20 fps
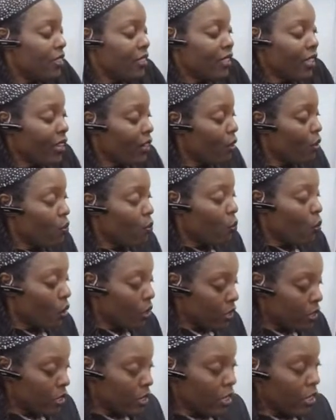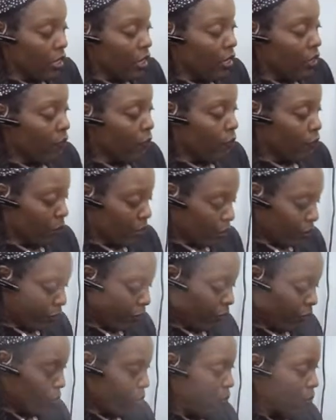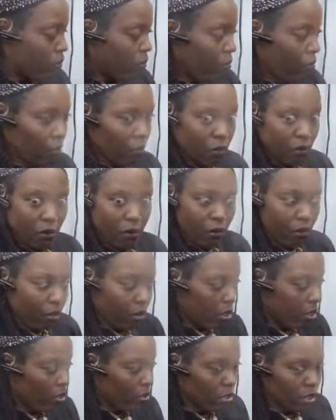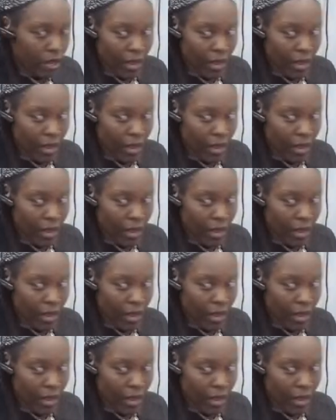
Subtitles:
They don't want to eat real food. What?